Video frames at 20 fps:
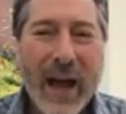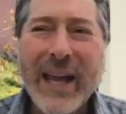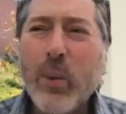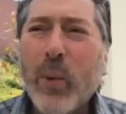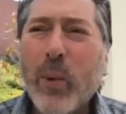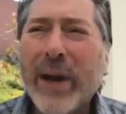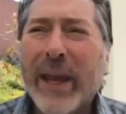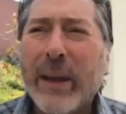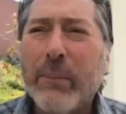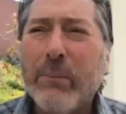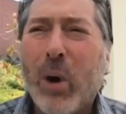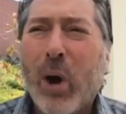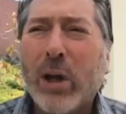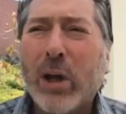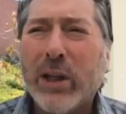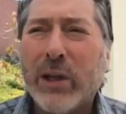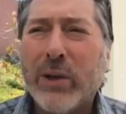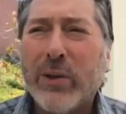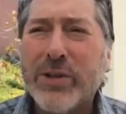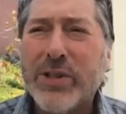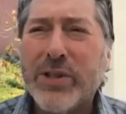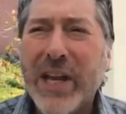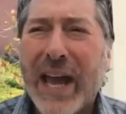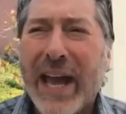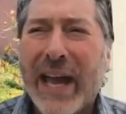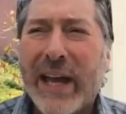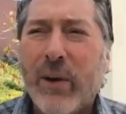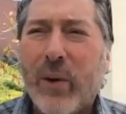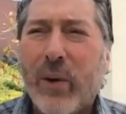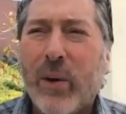want to get maudlin or
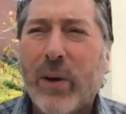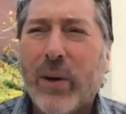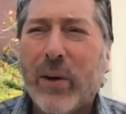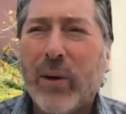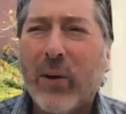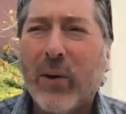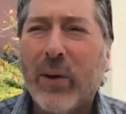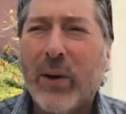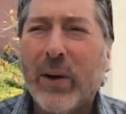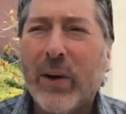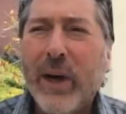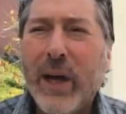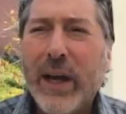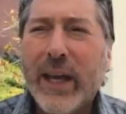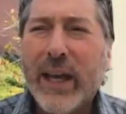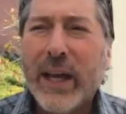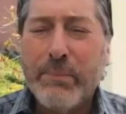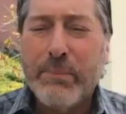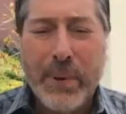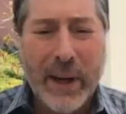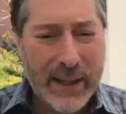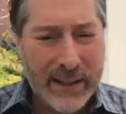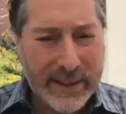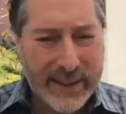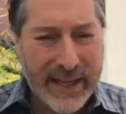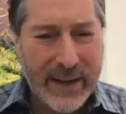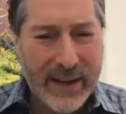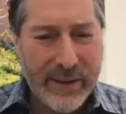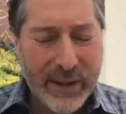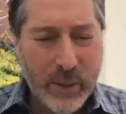sad or get bogged
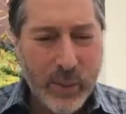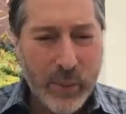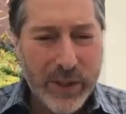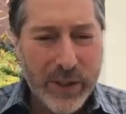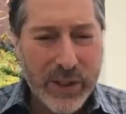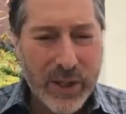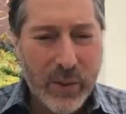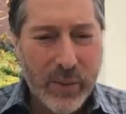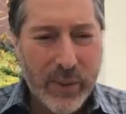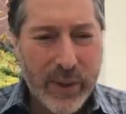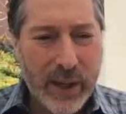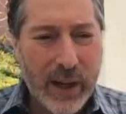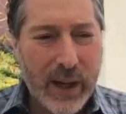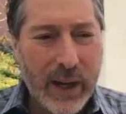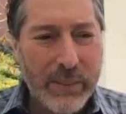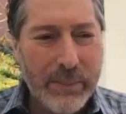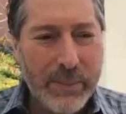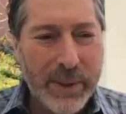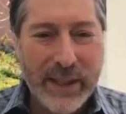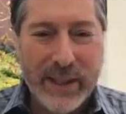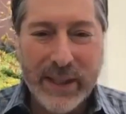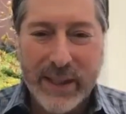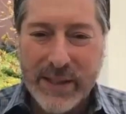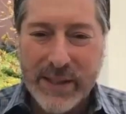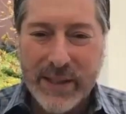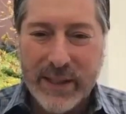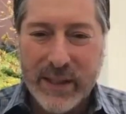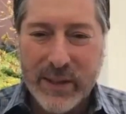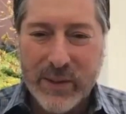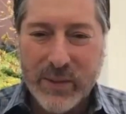down in what's going on, but it is
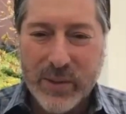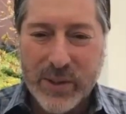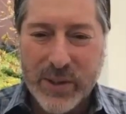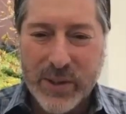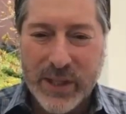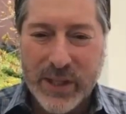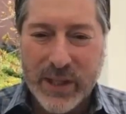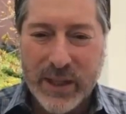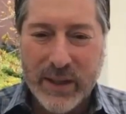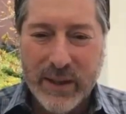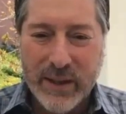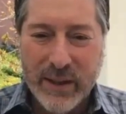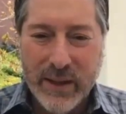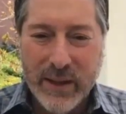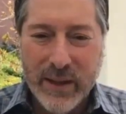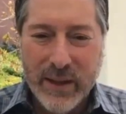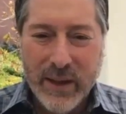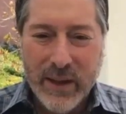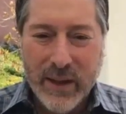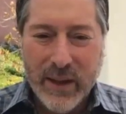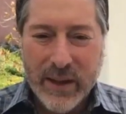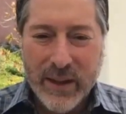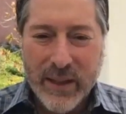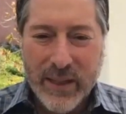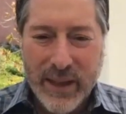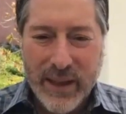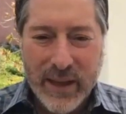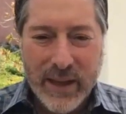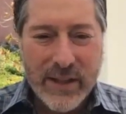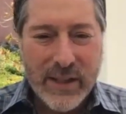an interesting
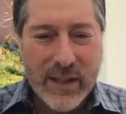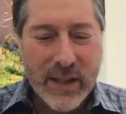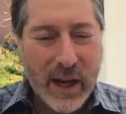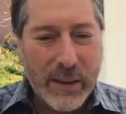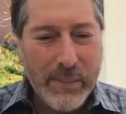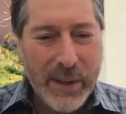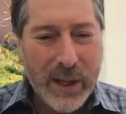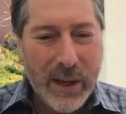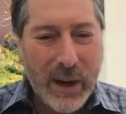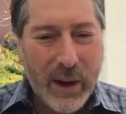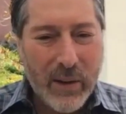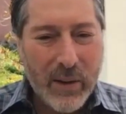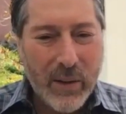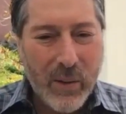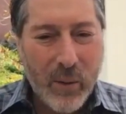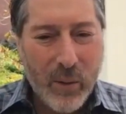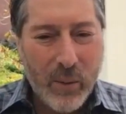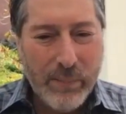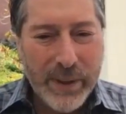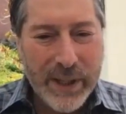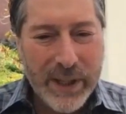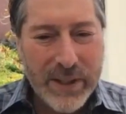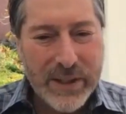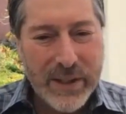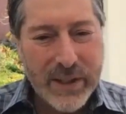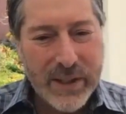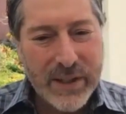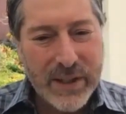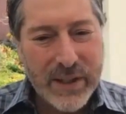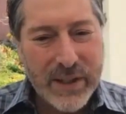thing, isn't it? I mean, our whole
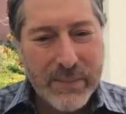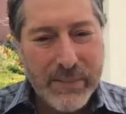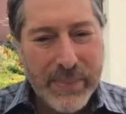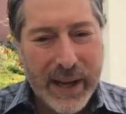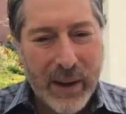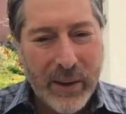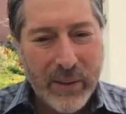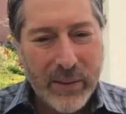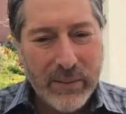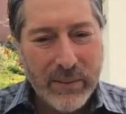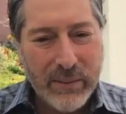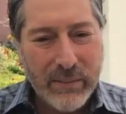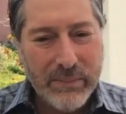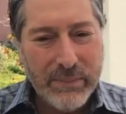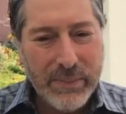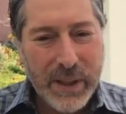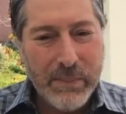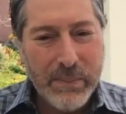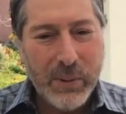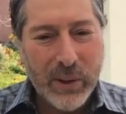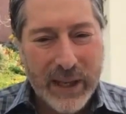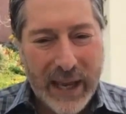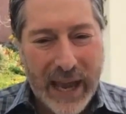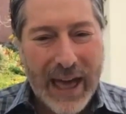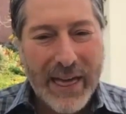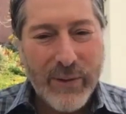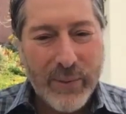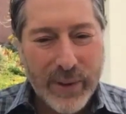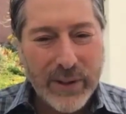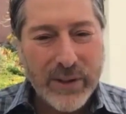business is about people
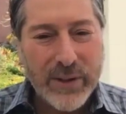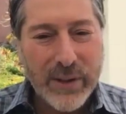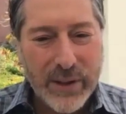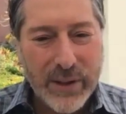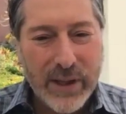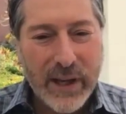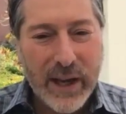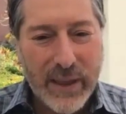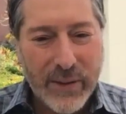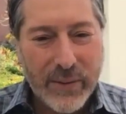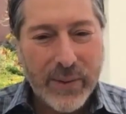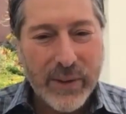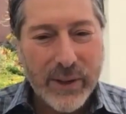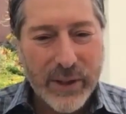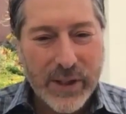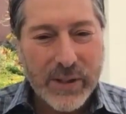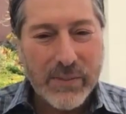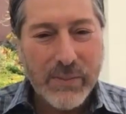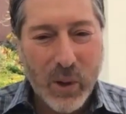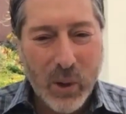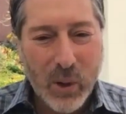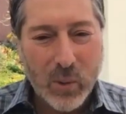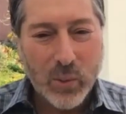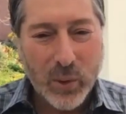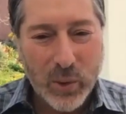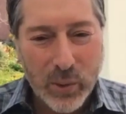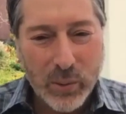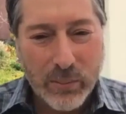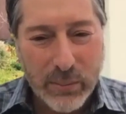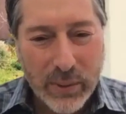gathering together in a small
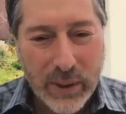room.